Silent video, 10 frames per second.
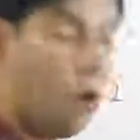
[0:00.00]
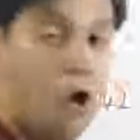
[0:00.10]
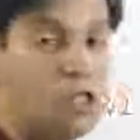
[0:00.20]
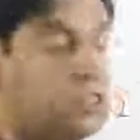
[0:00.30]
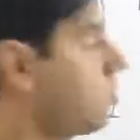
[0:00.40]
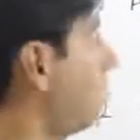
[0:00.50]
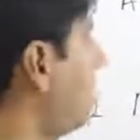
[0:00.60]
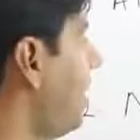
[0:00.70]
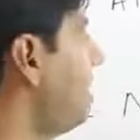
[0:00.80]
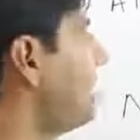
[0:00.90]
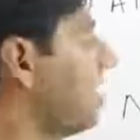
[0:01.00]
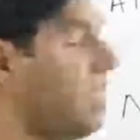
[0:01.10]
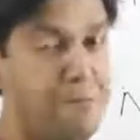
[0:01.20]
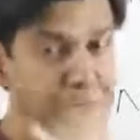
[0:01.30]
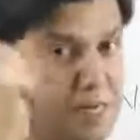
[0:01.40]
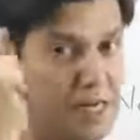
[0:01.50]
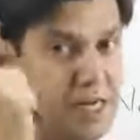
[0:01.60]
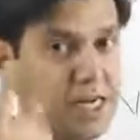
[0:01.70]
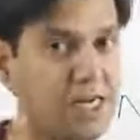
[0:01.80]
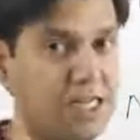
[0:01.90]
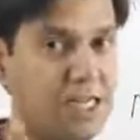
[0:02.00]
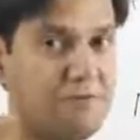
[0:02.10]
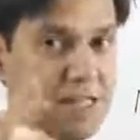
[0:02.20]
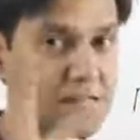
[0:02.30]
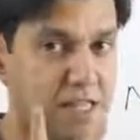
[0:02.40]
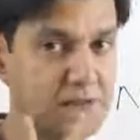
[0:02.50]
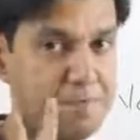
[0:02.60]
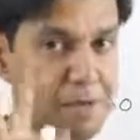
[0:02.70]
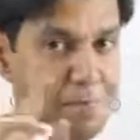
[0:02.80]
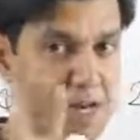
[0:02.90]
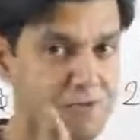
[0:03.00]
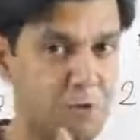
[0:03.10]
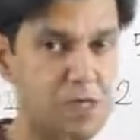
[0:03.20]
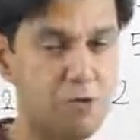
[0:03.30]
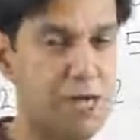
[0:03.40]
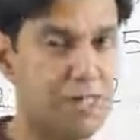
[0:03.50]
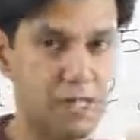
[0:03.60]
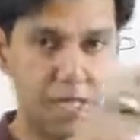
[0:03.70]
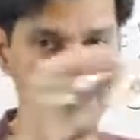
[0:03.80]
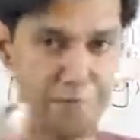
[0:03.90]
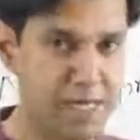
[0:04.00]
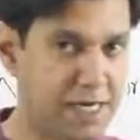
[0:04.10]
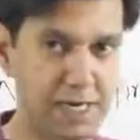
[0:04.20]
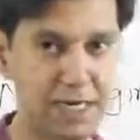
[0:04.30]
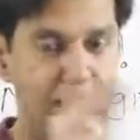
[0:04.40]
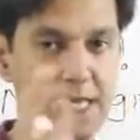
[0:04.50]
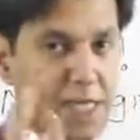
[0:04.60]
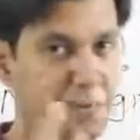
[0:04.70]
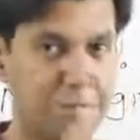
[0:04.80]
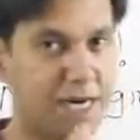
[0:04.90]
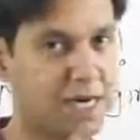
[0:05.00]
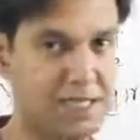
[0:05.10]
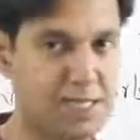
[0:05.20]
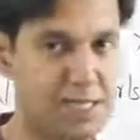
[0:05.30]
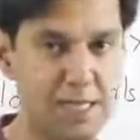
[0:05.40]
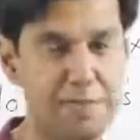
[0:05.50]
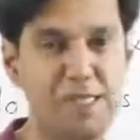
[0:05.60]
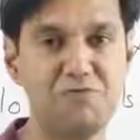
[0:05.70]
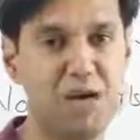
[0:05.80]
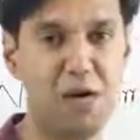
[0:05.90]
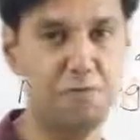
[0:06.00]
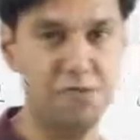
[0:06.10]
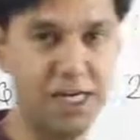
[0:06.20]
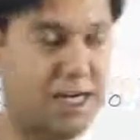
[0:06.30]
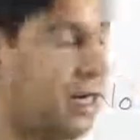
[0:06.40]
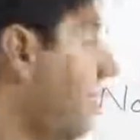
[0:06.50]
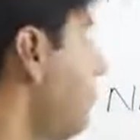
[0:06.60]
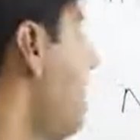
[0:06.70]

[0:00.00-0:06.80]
all students immediately think when people have to be together, they immediately tie them up and consider them as one object, right?